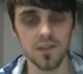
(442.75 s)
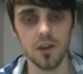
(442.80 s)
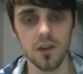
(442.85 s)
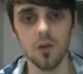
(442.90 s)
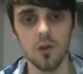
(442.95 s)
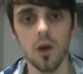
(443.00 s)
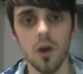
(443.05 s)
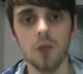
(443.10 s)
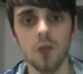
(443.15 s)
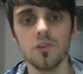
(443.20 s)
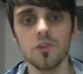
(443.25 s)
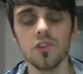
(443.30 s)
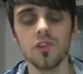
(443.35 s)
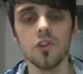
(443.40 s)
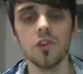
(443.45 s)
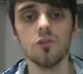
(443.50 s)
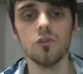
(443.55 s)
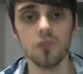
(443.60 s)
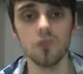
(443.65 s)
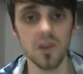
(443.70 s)
So I'm just
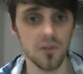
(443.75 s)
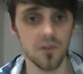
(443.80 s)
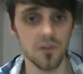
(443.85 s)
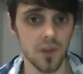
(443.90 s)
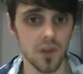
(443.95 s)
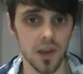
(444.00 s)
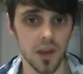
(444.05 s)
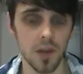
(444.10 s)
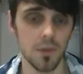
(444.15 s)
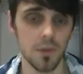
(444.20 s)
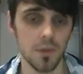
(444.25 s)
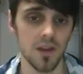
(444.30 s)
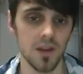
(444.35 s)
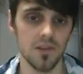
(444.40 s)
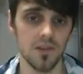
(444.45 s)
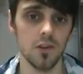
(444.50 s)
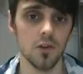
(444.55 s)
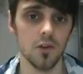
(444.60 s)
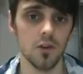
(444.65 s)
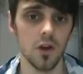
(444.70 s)
going to refund that back
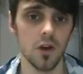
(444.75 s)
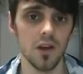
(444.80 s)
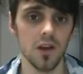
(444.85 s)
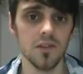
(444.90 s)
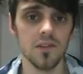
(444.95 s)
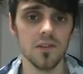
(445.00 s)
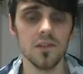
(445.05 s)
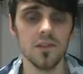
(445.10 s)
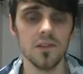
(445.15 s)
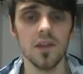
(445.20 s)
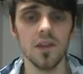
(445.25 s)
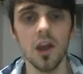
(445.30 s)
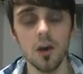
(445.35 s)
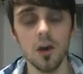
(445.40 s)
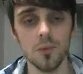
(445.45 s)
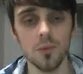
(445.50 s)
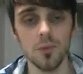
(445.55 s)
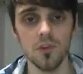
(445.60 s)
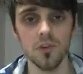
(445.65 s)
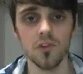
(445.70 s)
to you guys just to
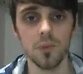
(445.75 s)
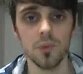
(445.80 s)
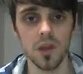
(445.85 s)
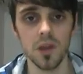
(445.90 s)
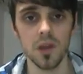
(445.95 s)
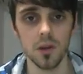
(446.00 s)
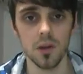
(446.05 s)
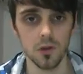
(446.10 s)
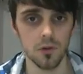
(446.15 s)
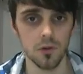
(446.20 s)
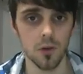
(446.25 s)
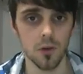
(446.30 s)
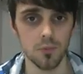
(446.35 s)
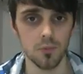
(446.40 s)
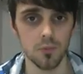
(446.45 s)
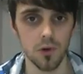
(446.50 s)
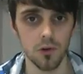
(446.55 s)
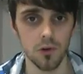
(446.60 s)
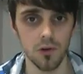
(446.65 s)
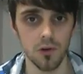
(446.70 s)
help you speed up your
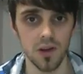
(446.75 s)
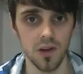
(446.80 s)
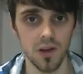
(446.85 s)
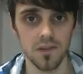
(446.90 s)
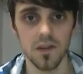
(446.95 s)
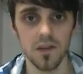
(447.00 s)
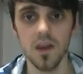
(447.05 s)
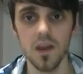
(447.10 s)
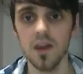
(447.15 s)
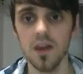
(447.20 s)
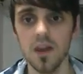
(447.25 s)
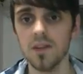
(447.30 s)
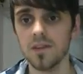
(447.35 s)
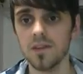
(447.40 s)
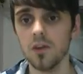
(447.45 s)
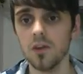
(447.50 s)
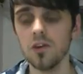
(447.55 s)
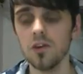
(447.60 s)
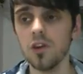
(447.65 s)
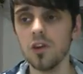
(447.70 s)
own progress.
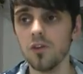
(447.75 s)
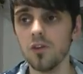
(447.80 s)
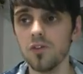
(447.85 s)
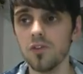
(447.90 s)
So, you know,